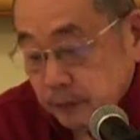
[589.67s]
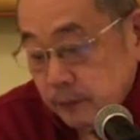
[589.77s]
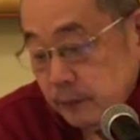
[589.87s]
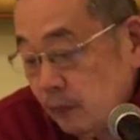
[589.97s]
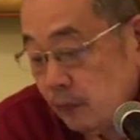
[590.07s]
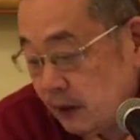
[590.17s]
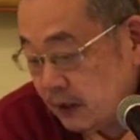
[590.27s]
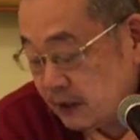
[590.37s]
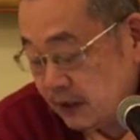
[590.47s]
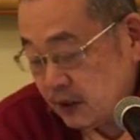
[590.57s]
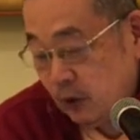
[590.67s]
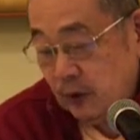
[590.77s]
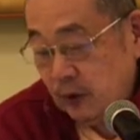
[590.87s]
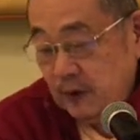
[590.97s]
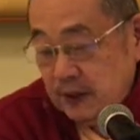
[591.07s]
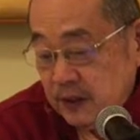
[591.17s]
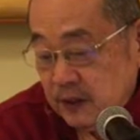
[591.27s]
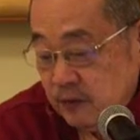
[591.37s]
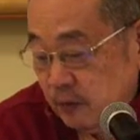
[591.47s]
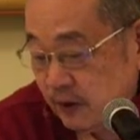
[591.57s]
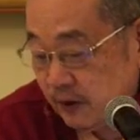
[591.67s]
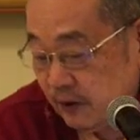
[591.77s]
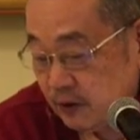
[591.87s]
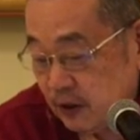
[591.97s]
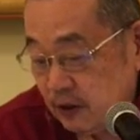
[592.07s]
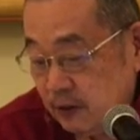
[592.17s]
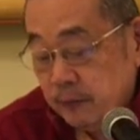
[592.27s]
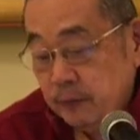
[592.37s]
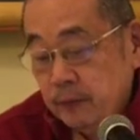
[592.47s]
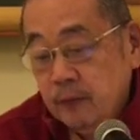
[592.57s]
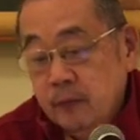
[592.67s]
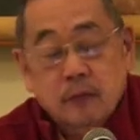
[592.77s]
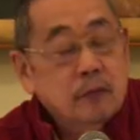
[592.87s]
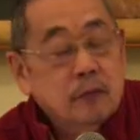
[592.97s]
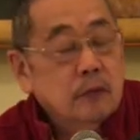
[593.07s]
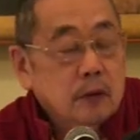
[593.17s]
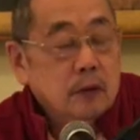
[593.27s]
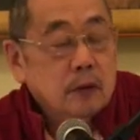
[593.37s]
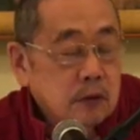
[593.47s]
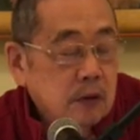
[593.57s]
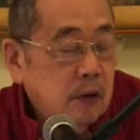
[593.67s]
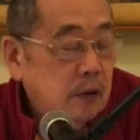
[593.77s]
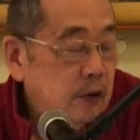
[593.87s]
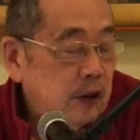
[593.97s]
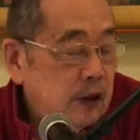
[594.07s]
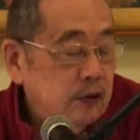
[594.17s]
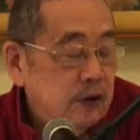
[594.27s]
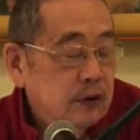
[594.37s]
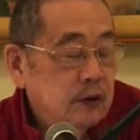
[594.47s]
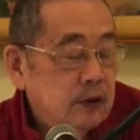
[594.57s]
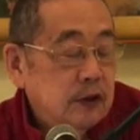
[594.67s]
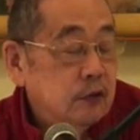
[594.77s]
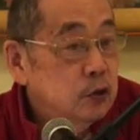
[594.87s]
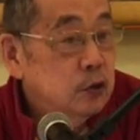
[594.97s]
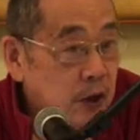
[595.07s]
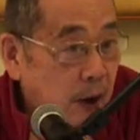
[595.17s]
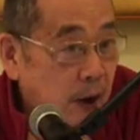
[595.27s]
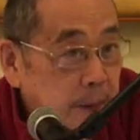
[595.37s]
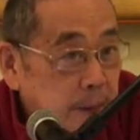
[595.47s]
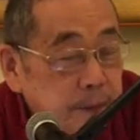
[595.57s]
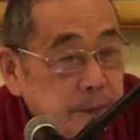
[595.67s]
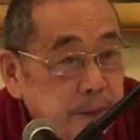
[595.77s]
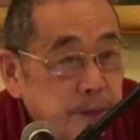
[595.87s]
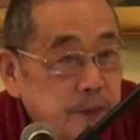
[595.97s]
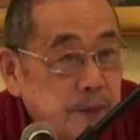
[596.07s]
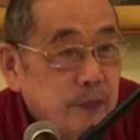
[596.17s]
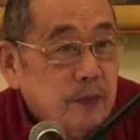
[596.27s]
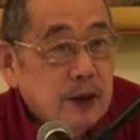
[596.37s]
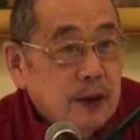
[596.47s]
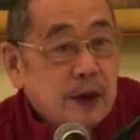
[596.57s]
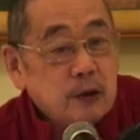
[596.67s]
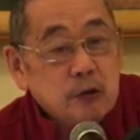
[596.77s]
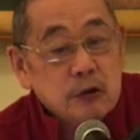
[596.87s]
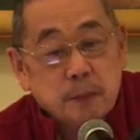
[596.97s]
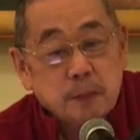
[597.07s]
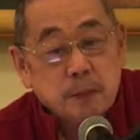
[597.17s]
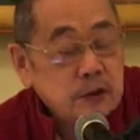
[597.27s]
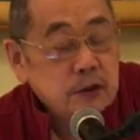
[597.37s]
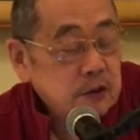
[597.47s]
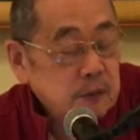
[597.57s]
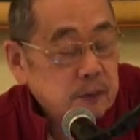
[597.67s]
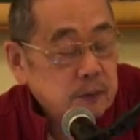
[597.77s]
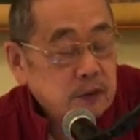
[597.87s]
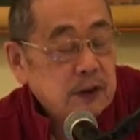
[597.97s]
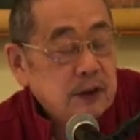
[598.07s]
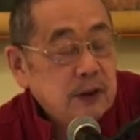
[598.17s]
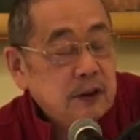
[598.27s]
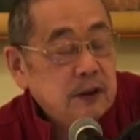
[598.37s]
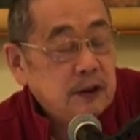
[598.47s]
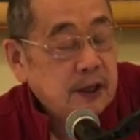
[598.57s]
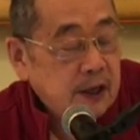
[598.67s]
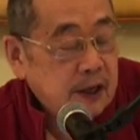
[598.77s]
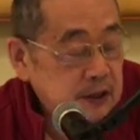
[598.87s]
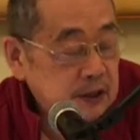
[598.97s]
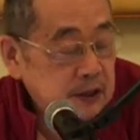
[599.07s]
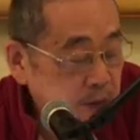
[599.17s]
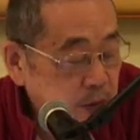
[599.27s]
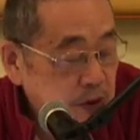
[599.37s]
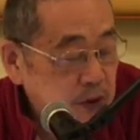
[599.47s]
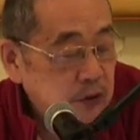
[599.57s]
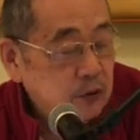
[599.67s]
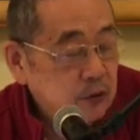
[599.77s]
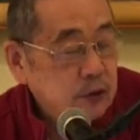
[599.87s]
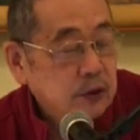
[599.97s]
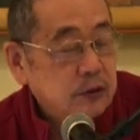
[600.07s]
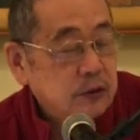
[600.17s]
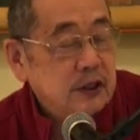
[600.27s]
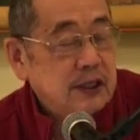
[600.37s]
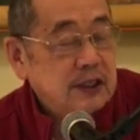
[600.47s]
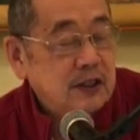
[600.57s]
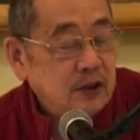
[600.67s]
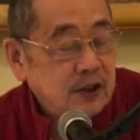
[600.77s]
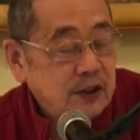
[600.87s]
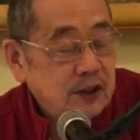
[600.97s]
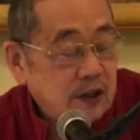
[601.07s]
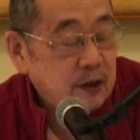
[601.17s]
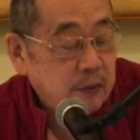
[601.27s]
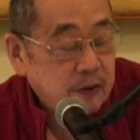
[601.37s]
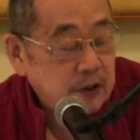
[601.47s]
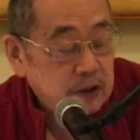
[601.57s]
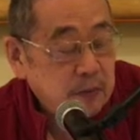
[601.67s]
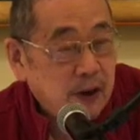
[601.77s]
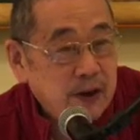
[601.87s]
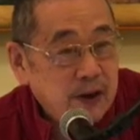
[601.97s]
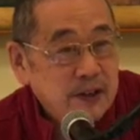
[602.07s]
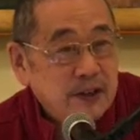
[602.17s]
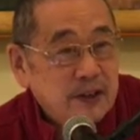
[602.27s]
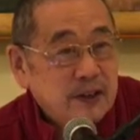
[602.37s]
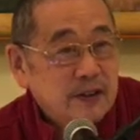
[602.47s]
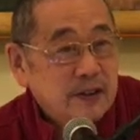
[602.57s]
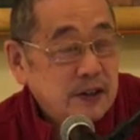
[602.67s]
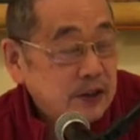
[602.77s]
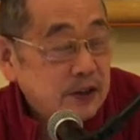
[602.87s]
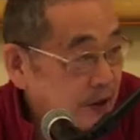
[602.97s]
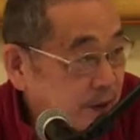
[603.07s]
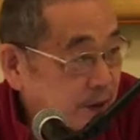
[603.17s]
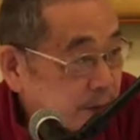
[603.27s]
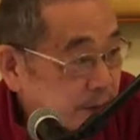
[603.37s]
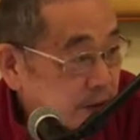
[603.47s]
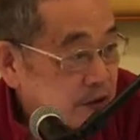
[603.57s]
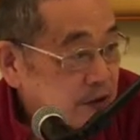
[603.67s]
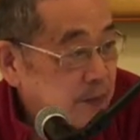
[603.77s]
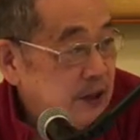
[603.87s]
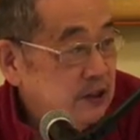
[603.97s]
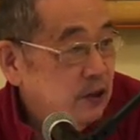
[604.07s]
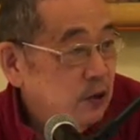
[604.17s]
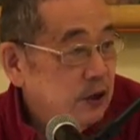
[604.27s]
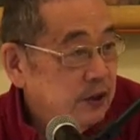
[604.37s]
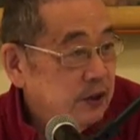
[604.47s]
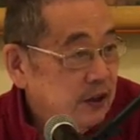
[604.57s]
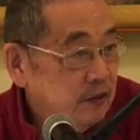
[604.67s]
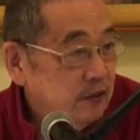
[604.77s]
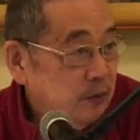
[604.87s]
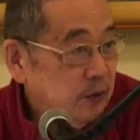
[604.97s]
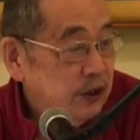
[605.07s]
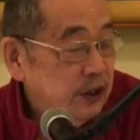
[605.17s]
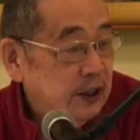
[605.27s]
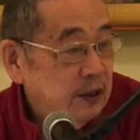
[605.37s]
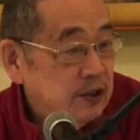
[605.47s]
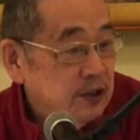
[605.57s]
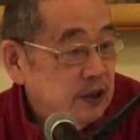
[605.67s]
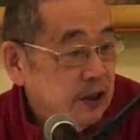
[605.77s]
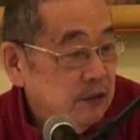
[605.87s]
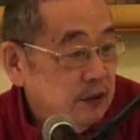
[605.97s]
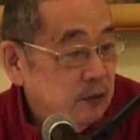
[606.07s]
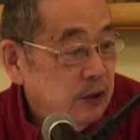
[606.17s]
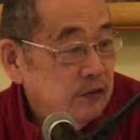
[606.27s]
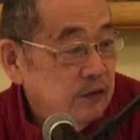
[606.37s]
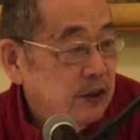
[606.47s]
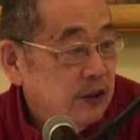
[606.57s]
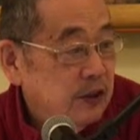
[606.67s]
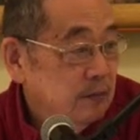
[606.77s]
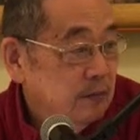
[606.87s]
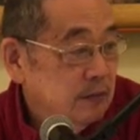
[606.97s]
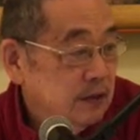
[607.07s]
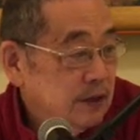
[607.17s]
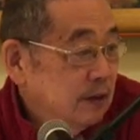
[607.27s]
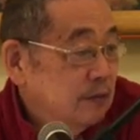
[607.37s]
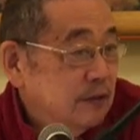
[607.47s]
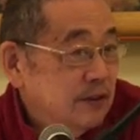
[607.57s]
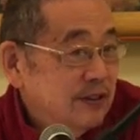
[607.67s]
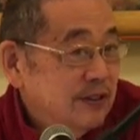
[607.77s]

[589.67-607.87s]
this is more or less what we call the conduct of an avaduta, who is a person completely detached from the material world and doesn't really care about body or anything. So he makes no endeavor to maintain himself, and whatever comes, comes. And